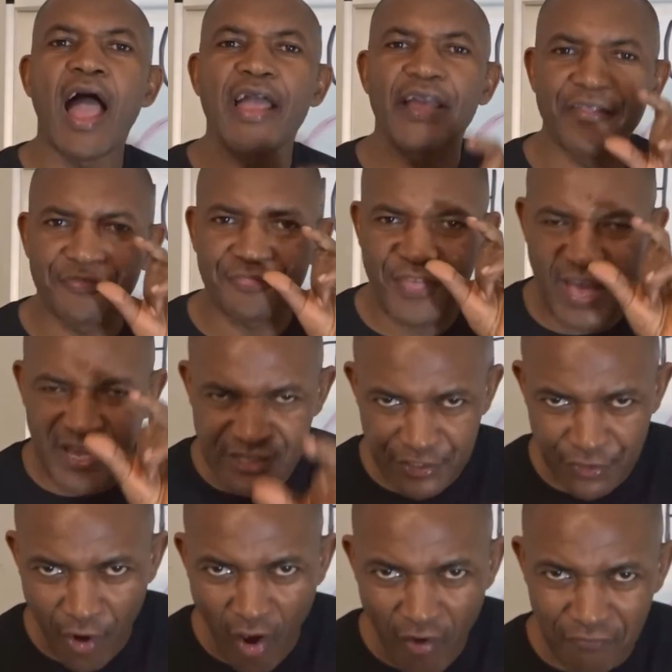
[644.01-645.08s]
It tastes
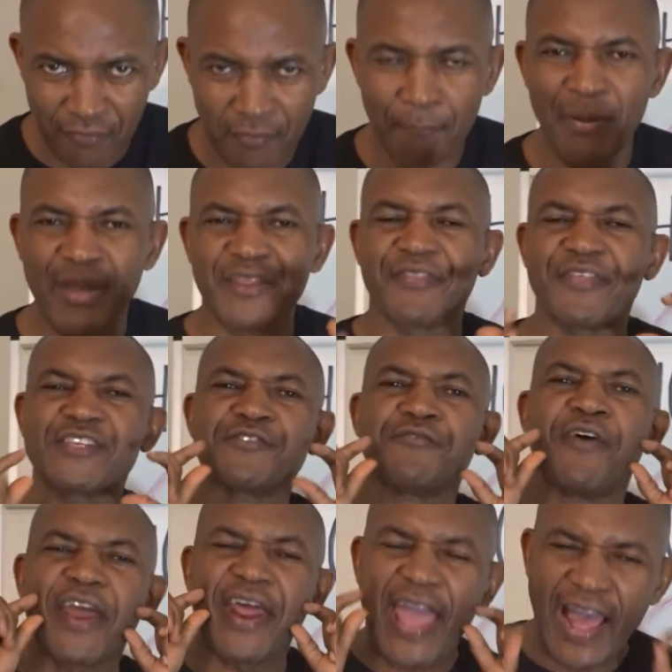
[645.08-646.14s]
rough, but it is
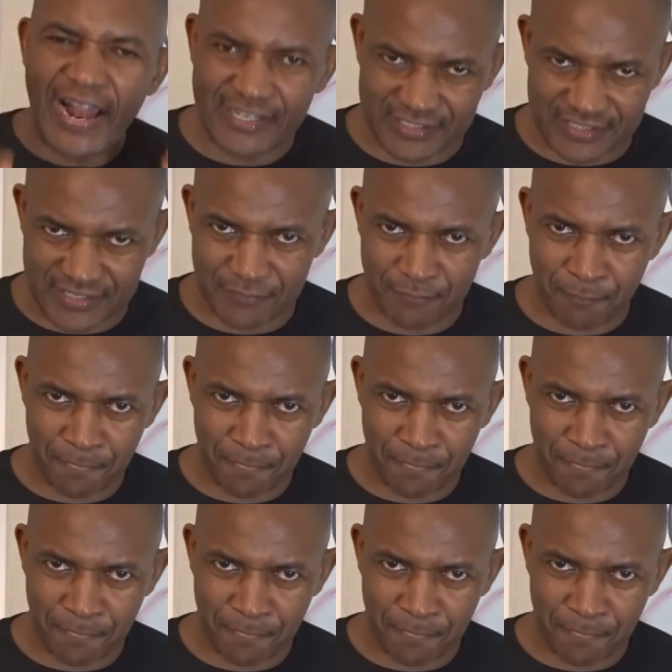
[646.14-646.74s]
very healthy.